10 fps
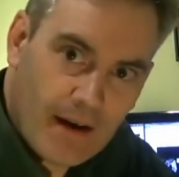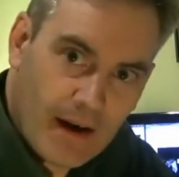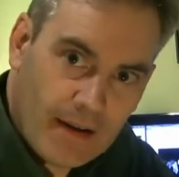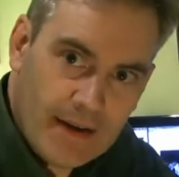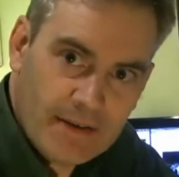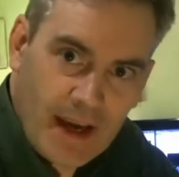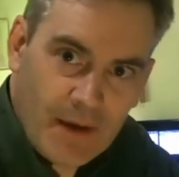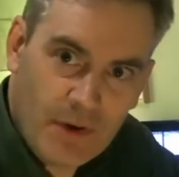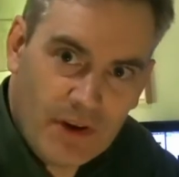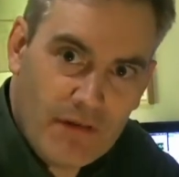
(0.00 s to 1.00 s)
Elite came
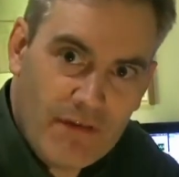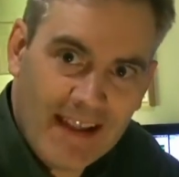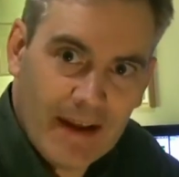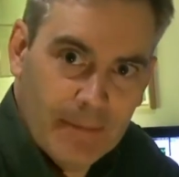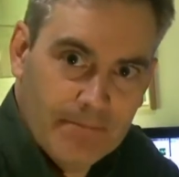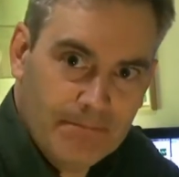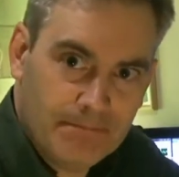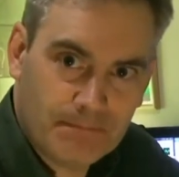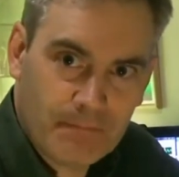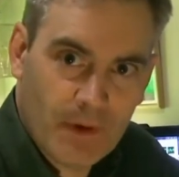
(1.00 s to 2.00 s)
with a novella,
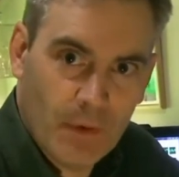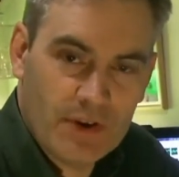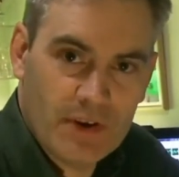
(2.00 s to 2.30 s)
which